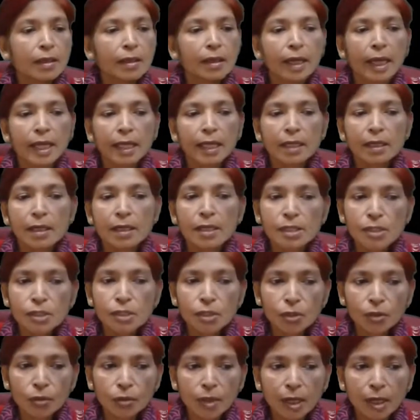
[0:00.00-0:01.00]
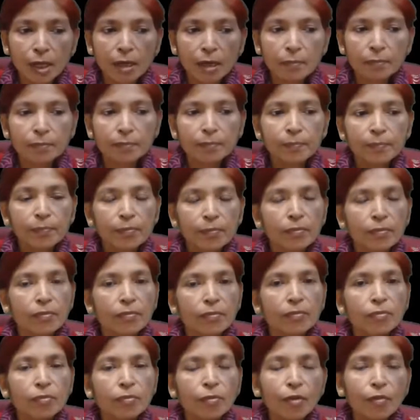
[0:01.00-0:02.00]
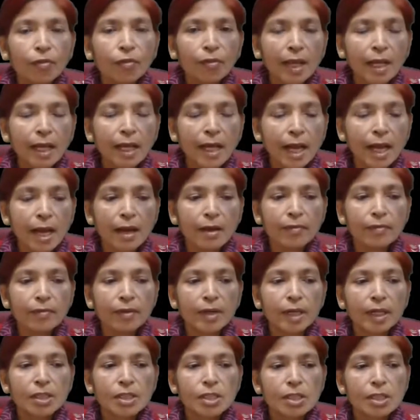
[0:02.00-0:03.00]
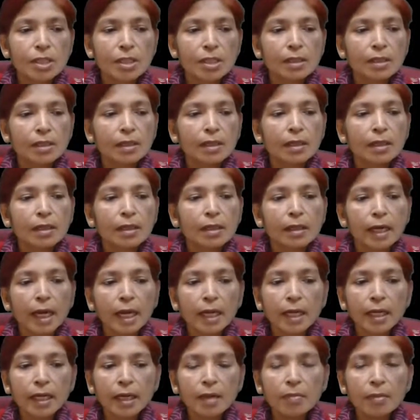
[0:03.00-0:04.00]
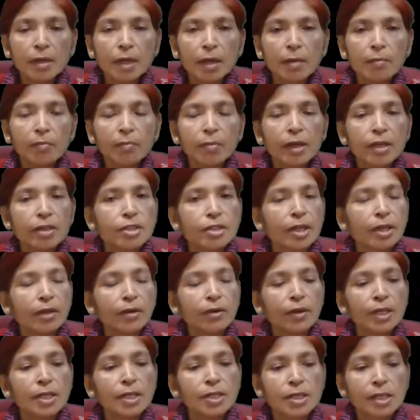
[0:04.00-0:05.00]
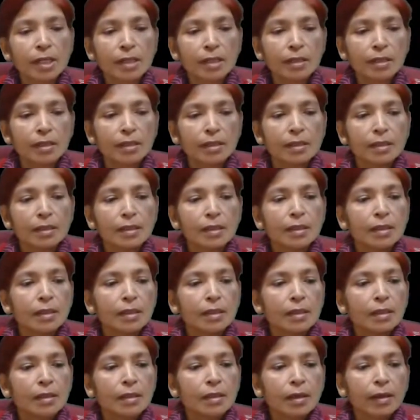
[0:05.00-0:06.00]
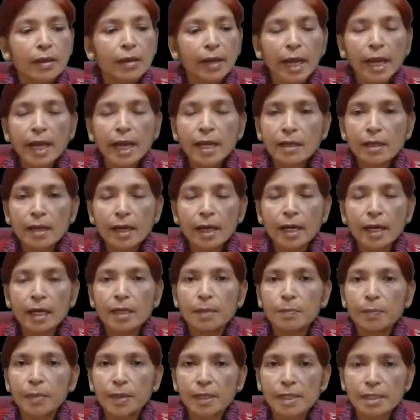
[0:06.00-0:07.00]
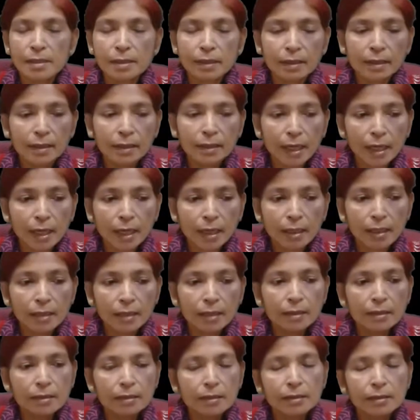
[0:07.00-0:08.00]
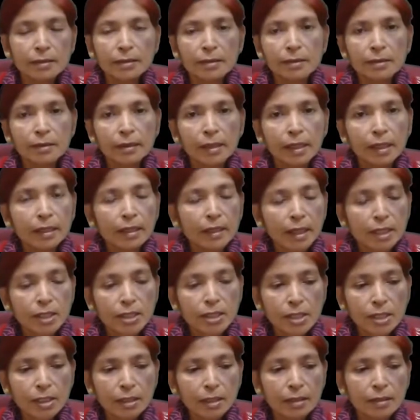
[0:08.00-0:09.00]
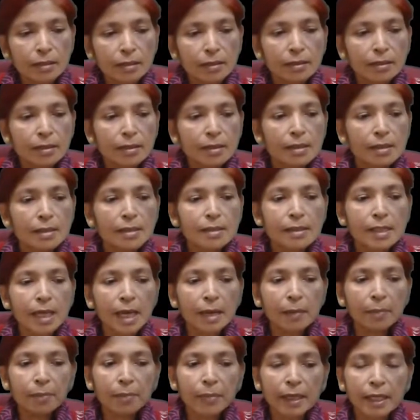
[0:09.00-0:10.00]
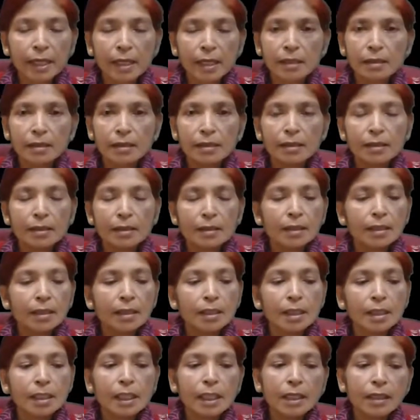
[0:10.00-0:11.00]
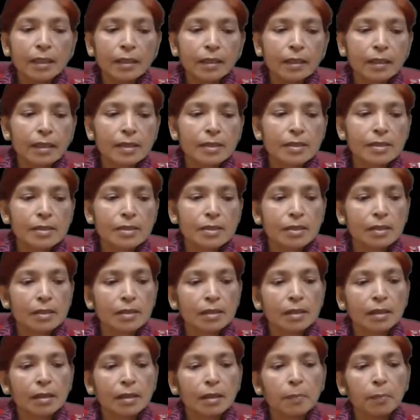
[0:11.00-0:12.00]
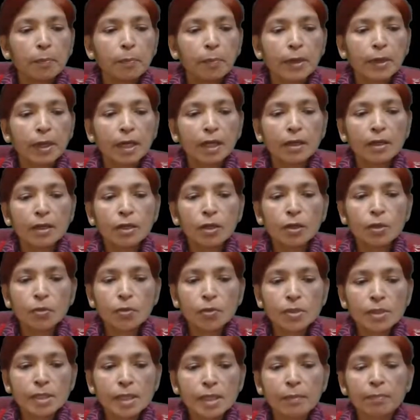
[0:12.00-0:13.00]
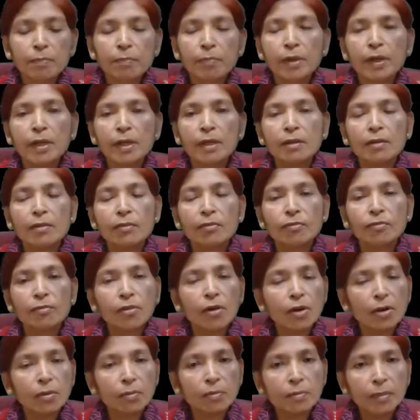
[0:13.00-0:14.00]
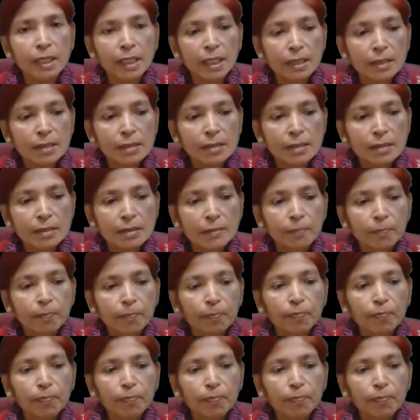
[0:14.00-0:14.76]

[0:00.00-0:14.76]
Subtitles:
like histogram, moving average, random number generation, rank and percentile, regression, sampling, t-test, pair 2 sample for means,